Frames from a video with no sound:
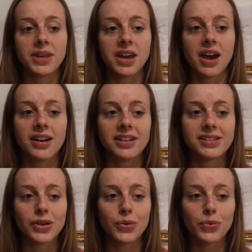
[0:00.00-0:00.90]

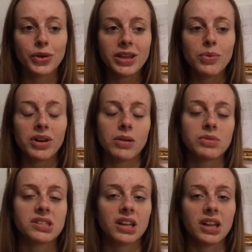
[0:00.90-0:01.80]
Because really what
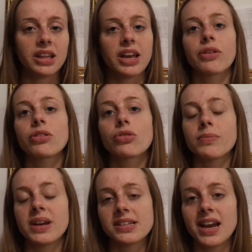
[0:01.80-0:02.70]
I was declaring
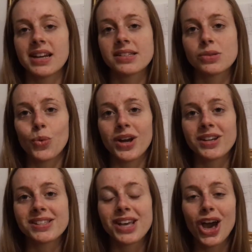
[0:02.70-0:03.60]
through my dance
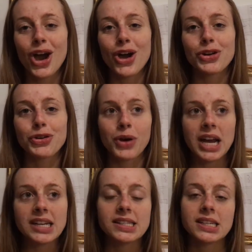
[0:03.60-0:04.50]
was
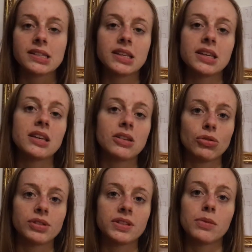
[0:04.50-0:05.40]
Christ has
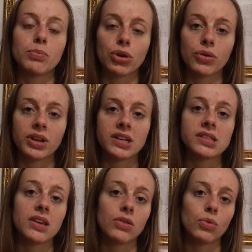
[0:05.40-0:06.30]
healed the
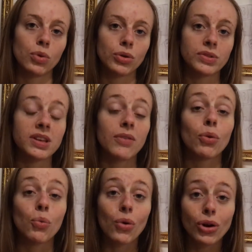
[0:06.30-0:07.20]
brokenness and the wounds
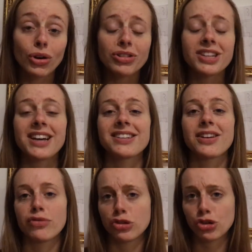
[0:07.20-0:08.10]
of the world
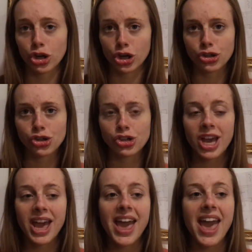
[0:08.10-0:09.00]
and of the
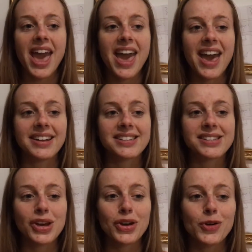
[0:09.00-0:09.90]
church.
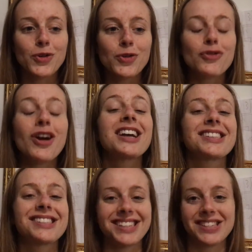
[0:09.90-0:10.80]
And
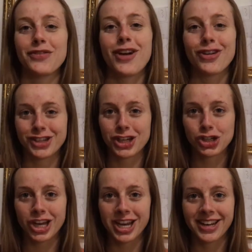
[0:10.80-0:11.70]
Christ is the
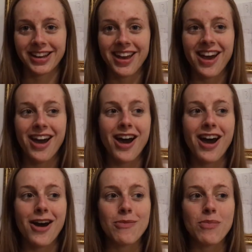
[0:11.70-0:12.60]
foundation
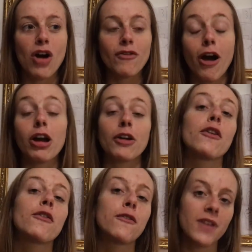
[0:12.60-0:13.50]
of
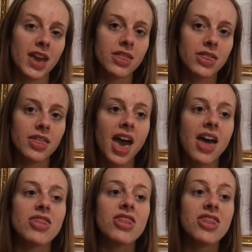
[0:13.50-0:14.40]
our faith.
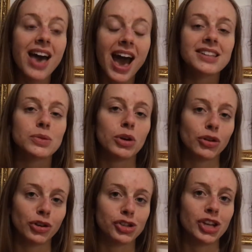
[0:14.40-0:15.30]
And that's
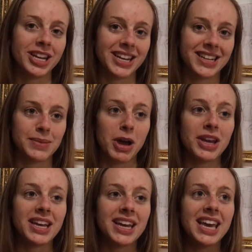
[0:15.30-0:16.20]
what Christianity is
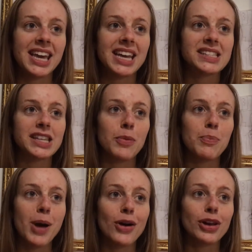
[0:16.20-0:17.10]
about. It's
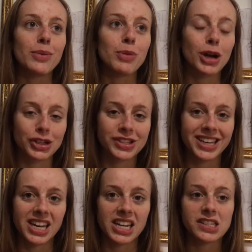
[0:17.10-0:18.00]
about a
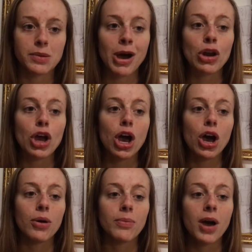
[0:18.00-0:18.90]
person, and it's about
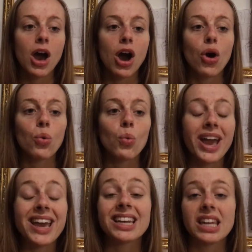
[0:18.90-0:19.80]
a
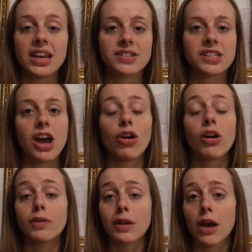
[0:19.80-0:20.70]
way and a
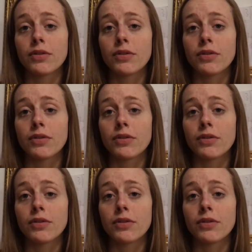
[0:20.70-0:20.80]
lifestyle of